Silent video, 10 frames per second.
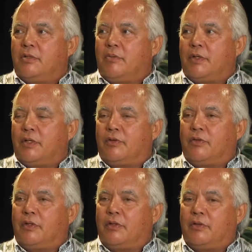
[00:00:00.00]

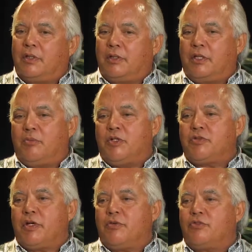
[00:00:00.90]
because now the
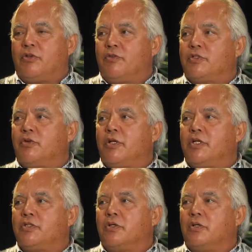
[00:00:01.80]
administrative service
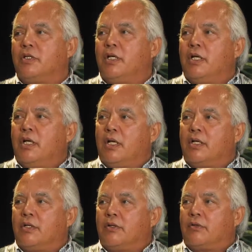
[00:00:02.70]
credential
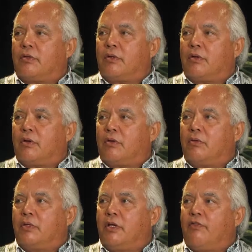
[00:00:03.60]
is
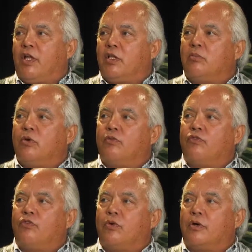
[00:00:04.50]
only available
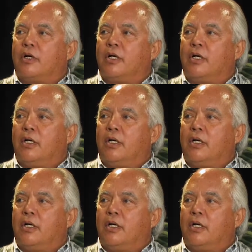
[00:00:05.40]
for